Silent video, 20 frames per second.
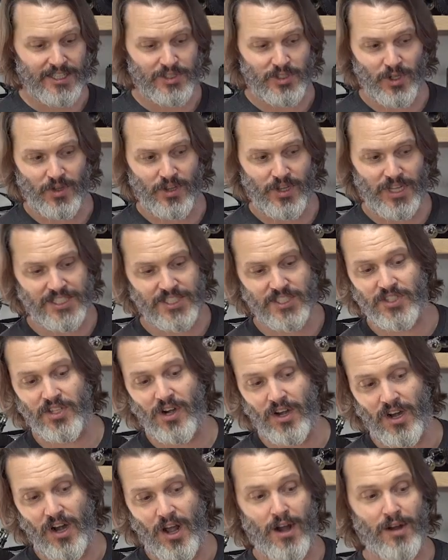So let's
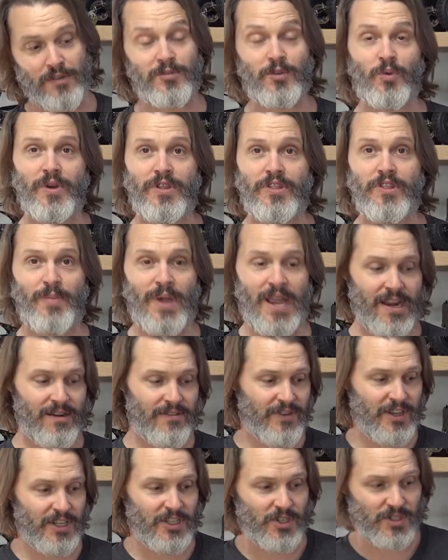start off with the main
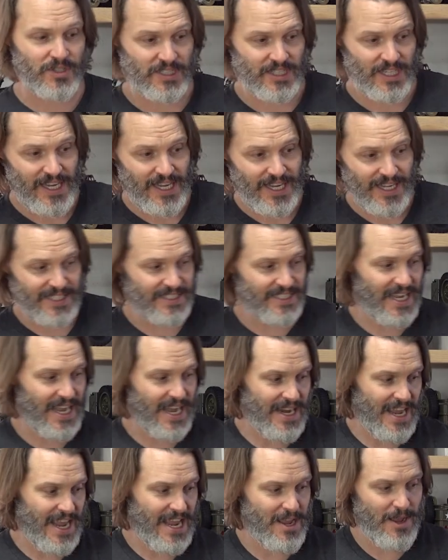features. It's
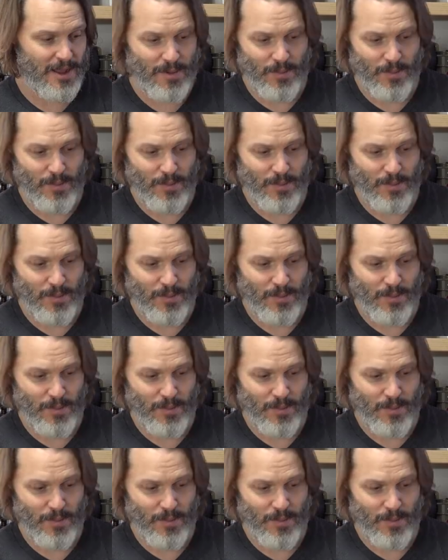got a